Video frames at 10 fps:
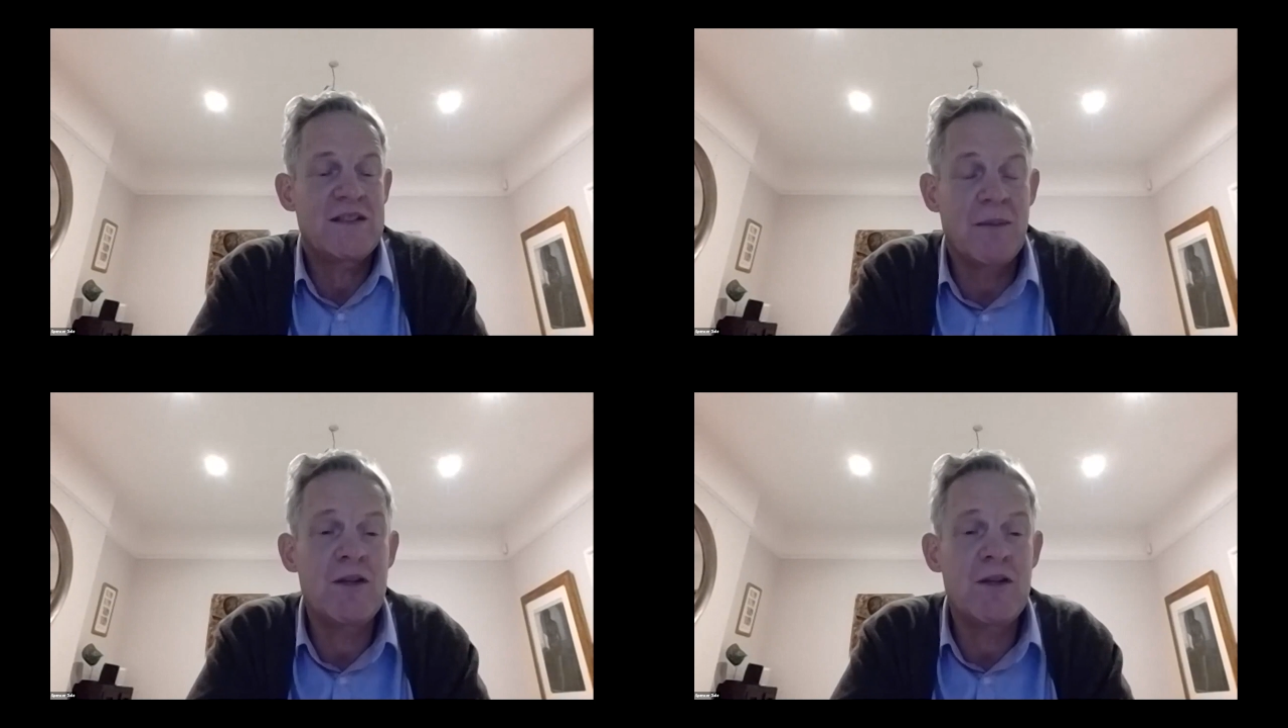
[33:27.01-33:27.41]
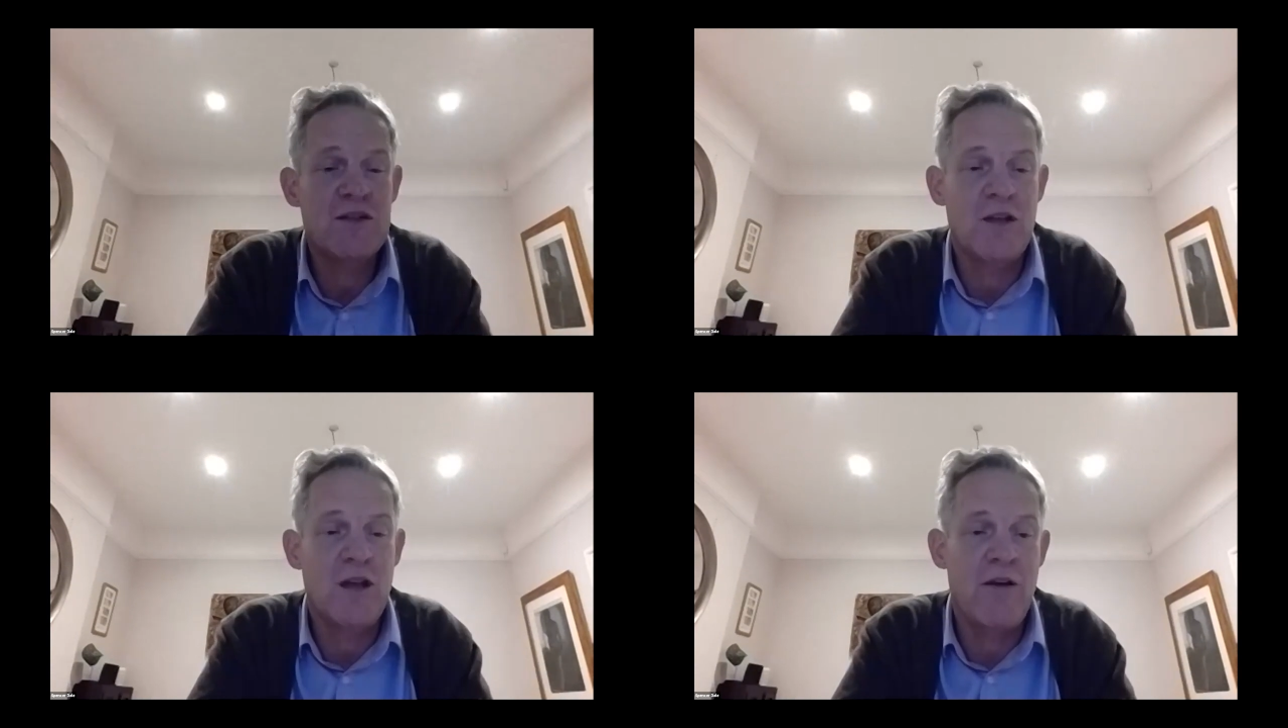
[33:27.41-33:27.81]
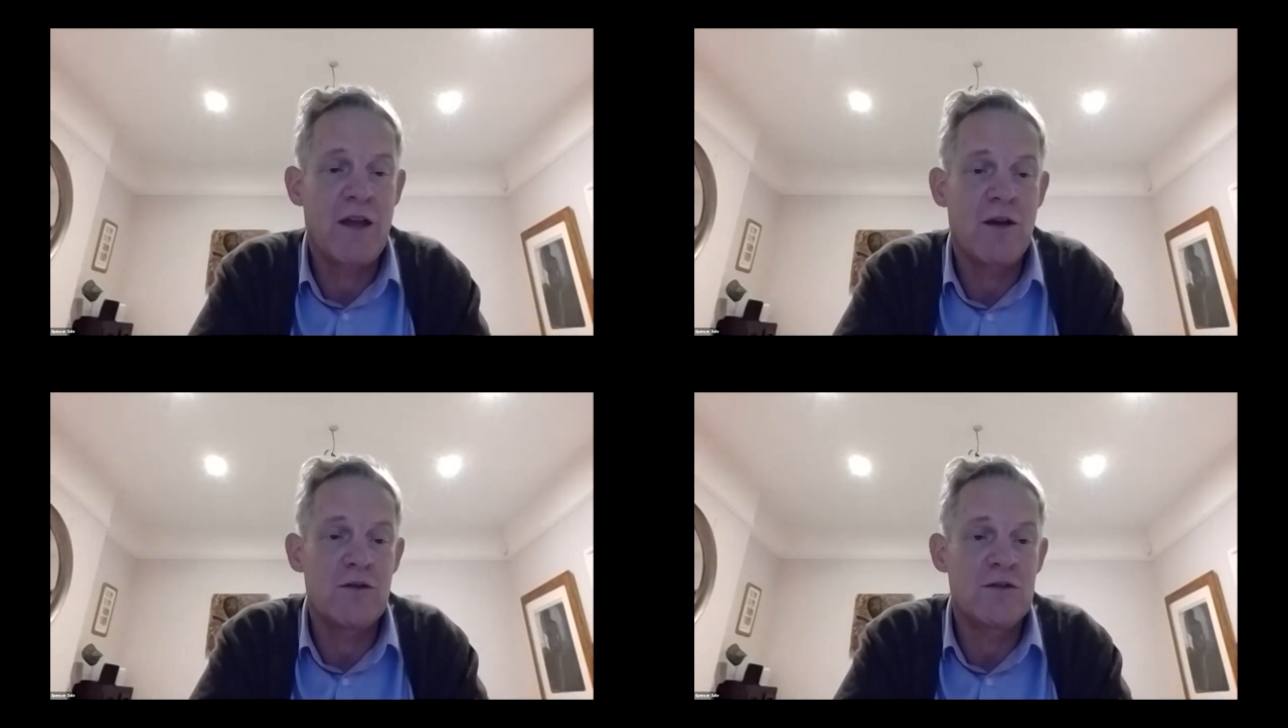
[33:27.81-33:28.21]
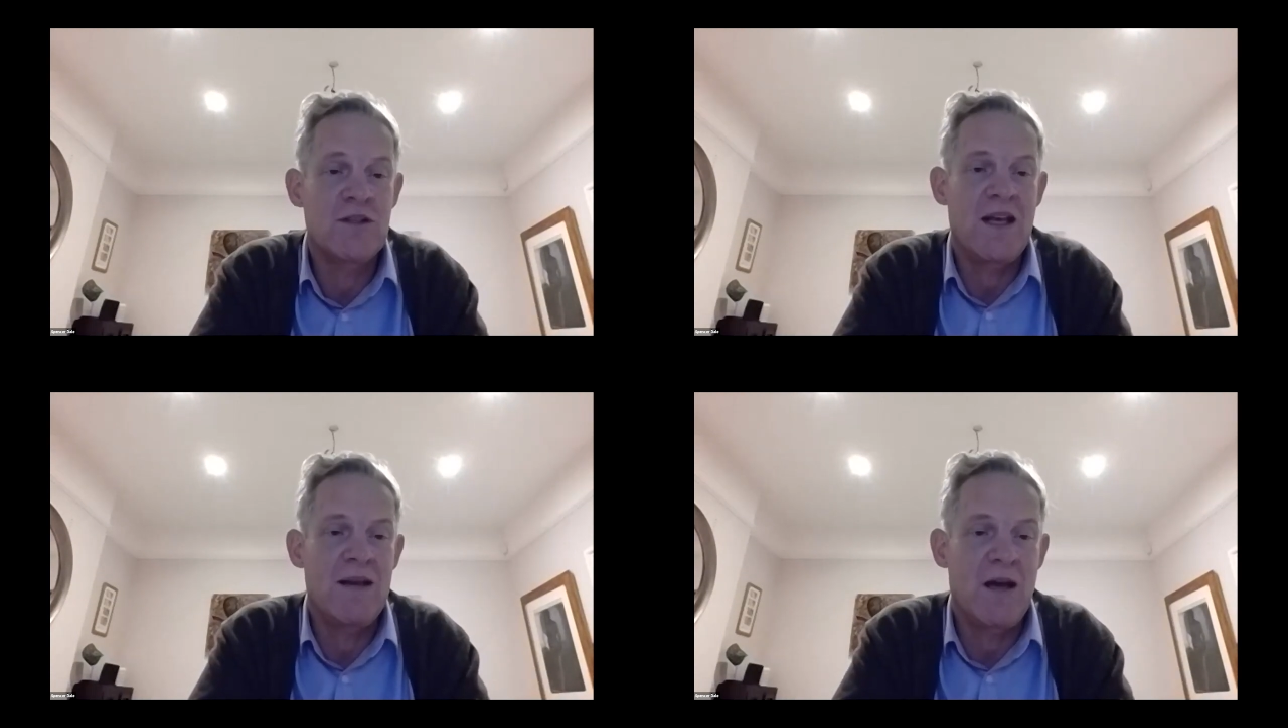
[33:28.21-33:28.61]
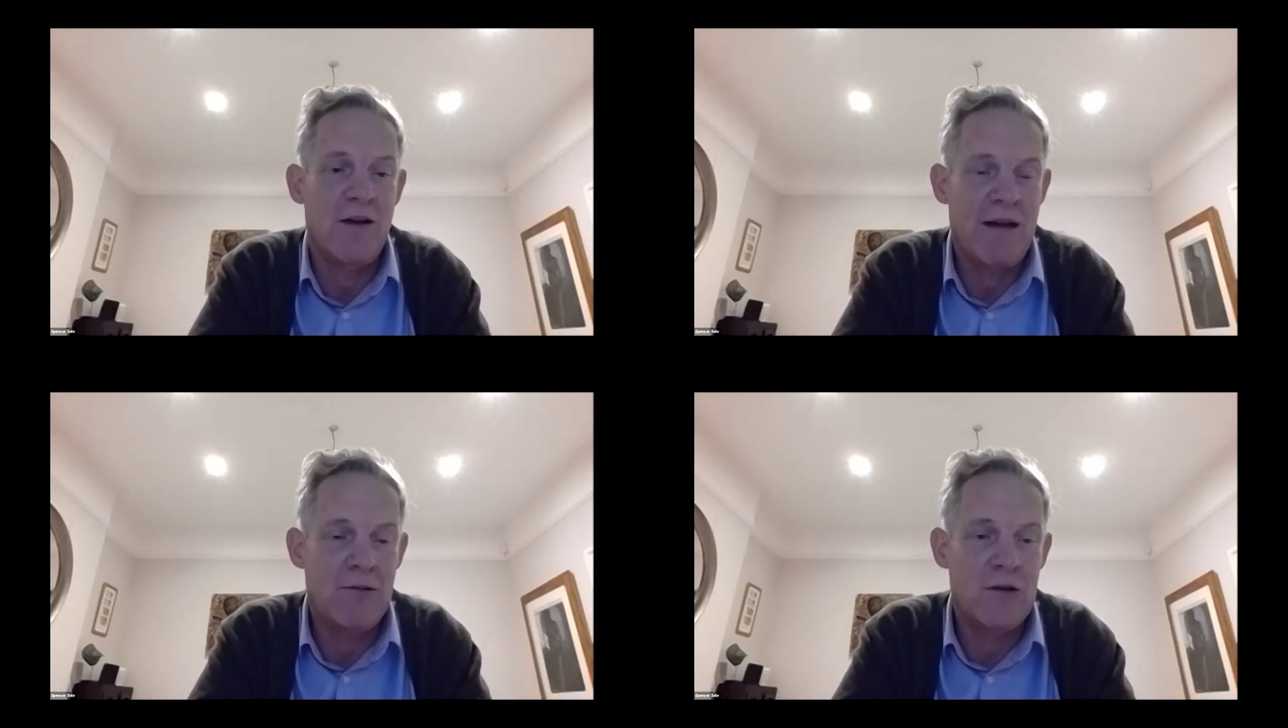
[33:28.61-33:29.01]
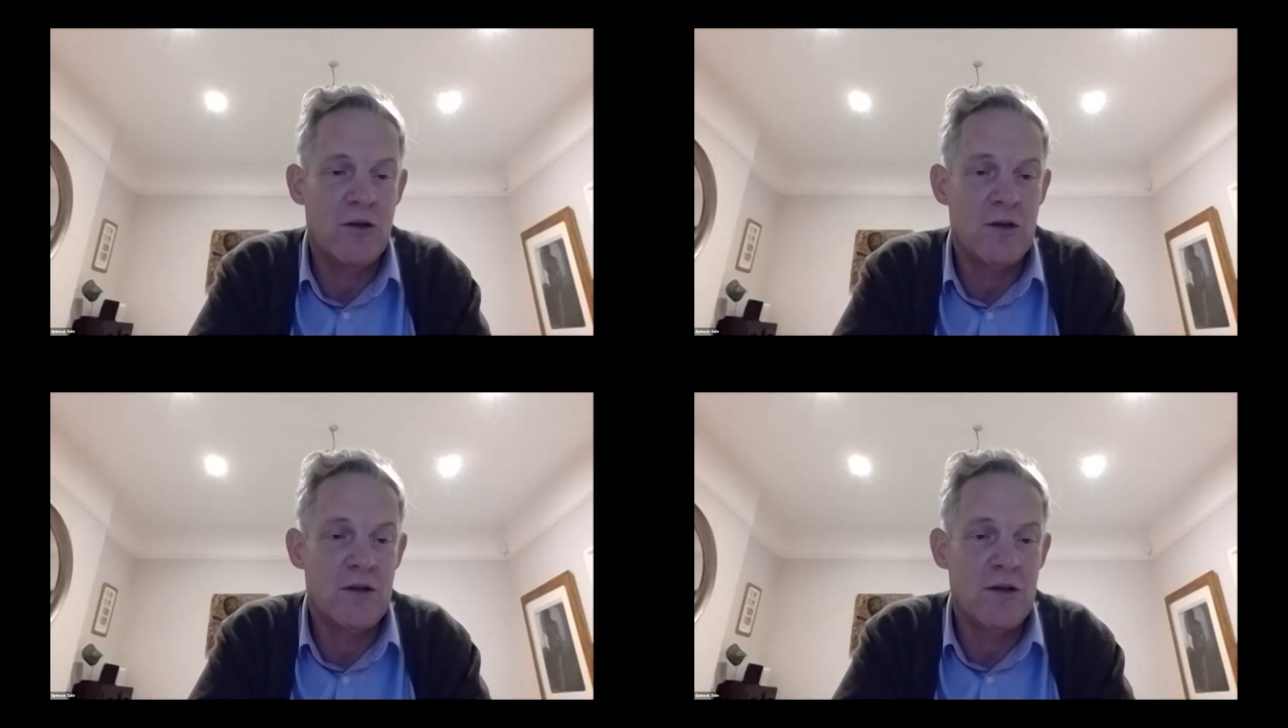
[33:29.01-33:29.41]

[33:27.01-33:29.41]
Some of the scenarios in our outlook